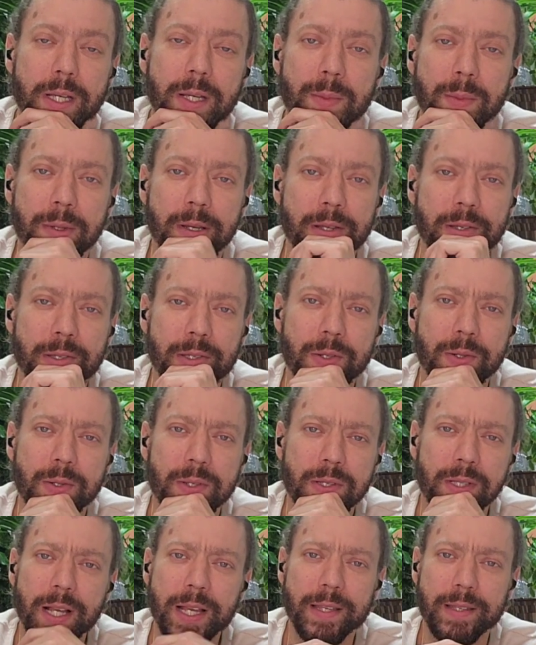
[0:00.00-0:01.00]
because there
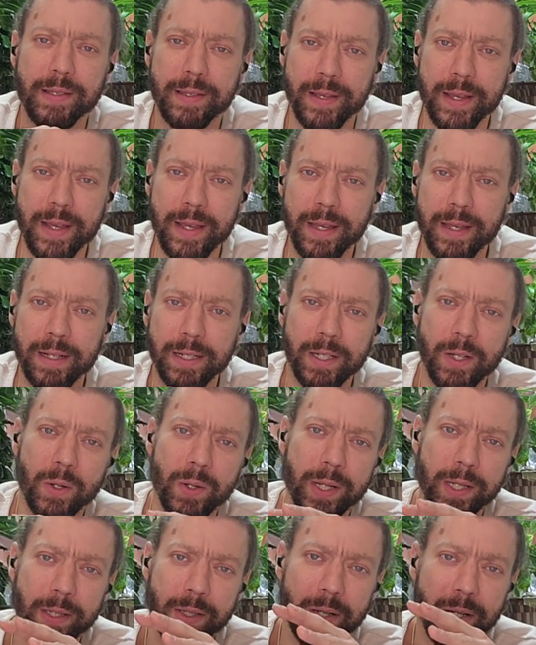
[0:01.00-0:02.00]
is less thinking
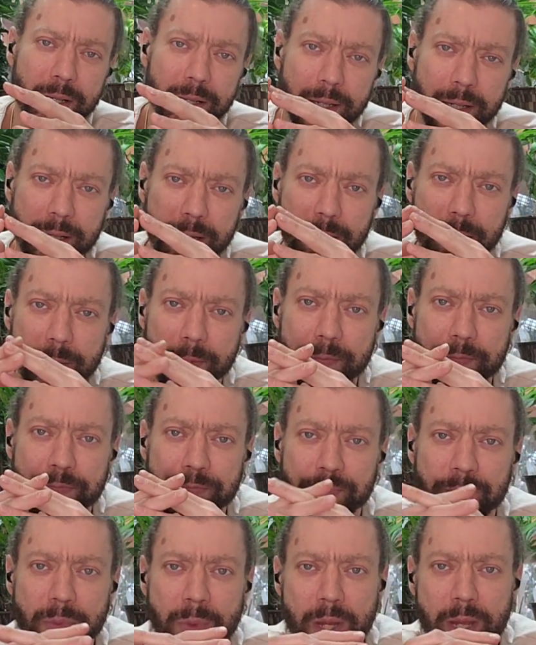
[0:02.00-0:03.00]
going on now.
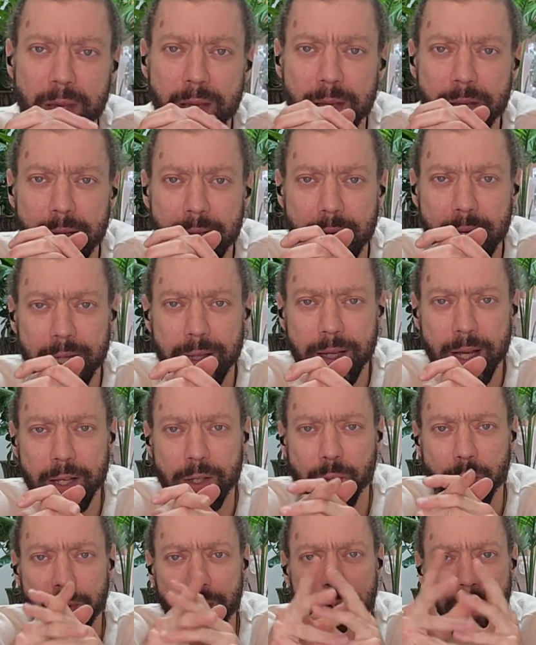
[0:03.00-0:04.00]
And
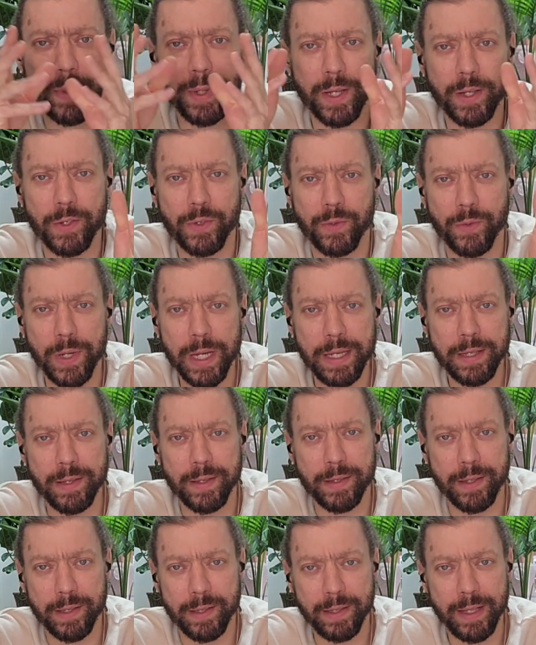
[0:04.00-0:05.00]
that's one of the biggest
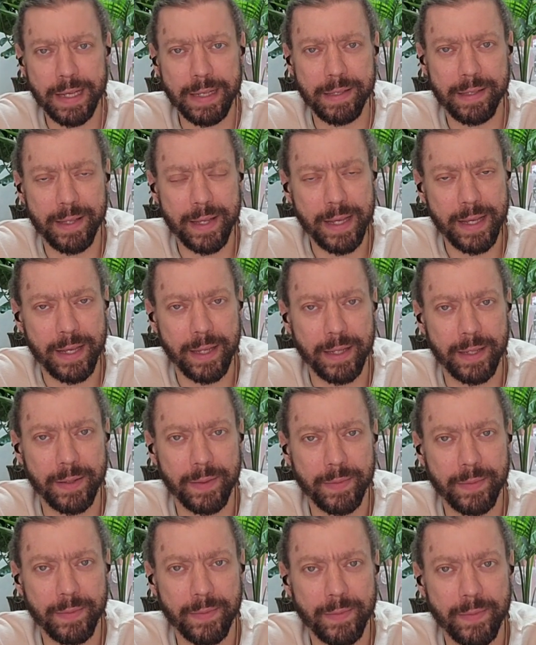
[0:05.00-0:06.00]
reasons, is less thinking.
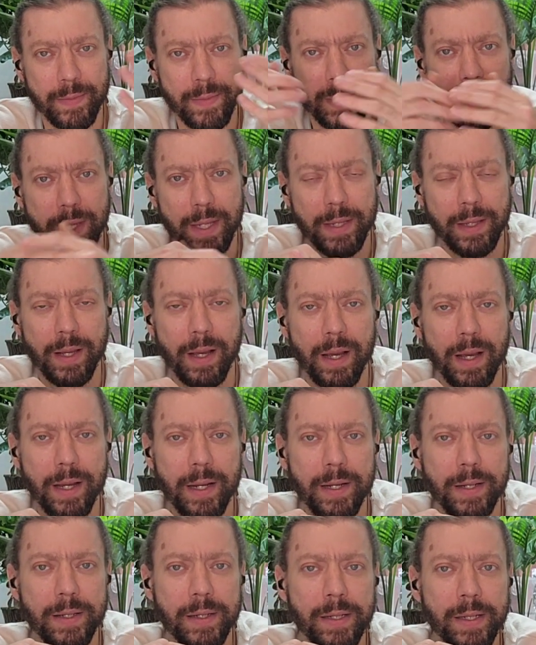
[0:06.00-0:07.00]
In the
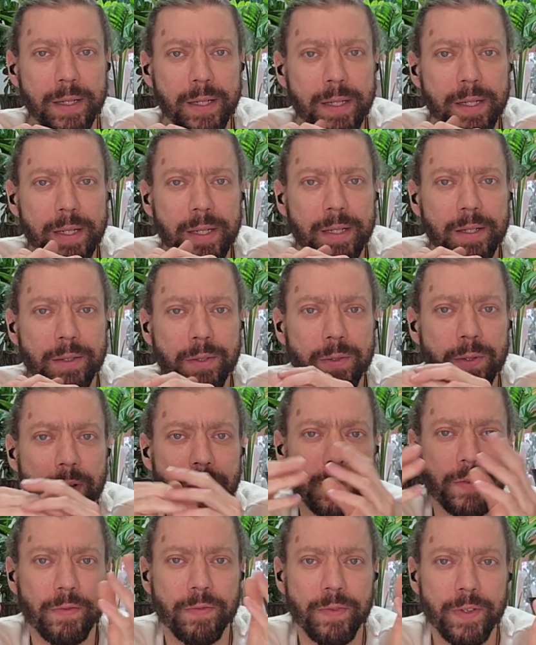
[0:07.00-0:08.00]
higher
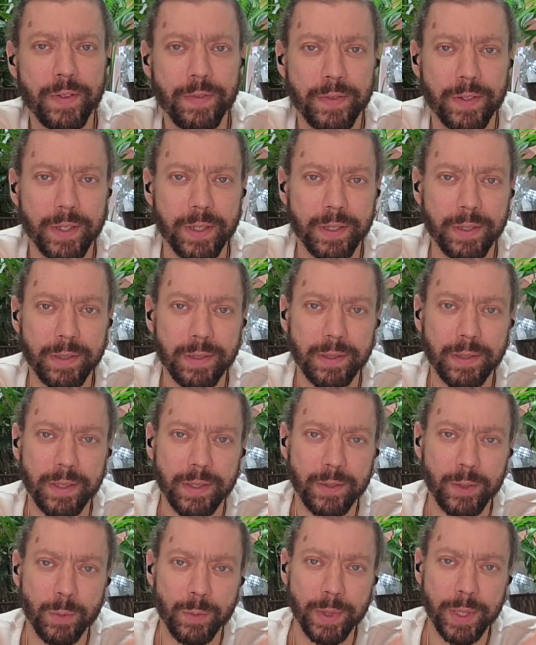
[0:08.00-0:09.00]
2050,
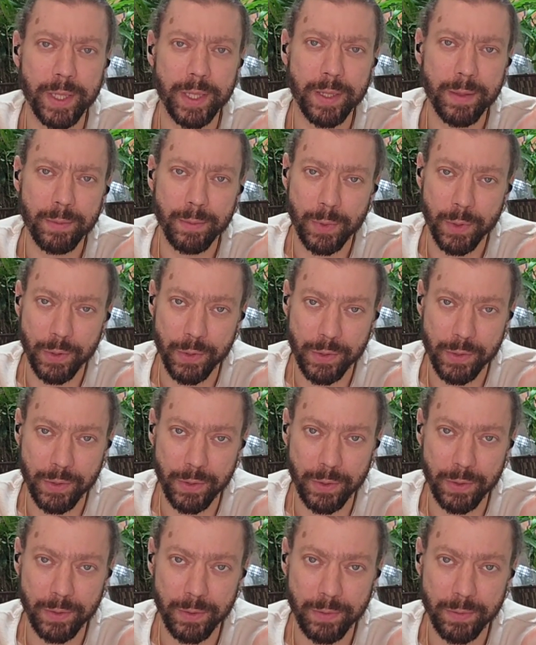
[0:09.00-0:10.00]
it'll be more
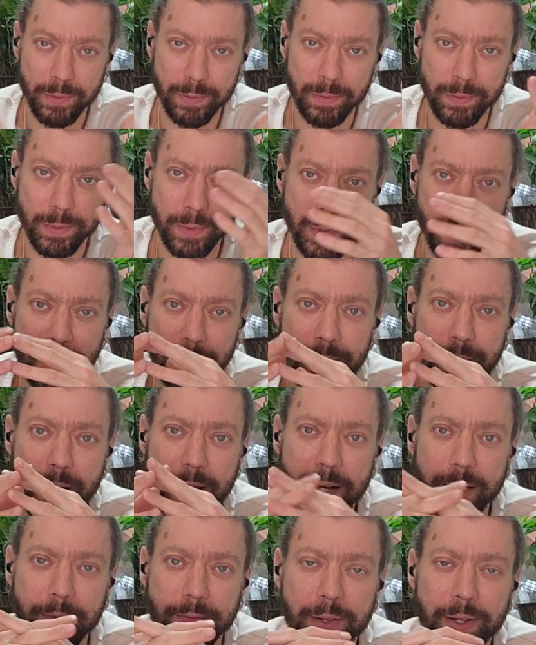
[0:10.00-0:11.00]
so. You have
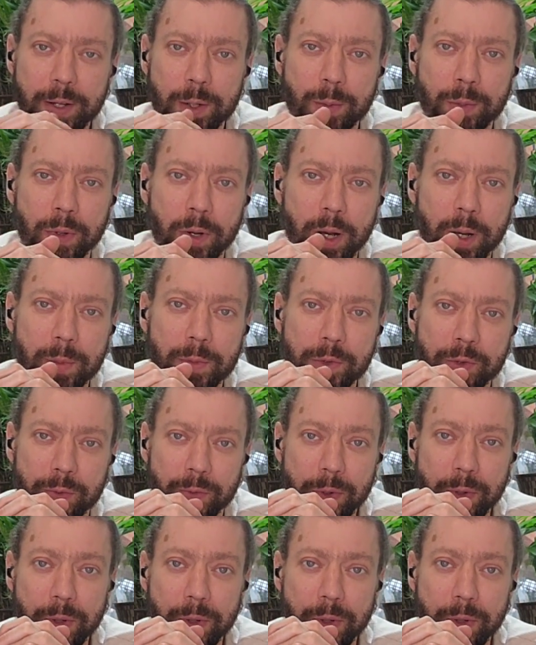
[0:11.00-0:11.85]
negative ego problems,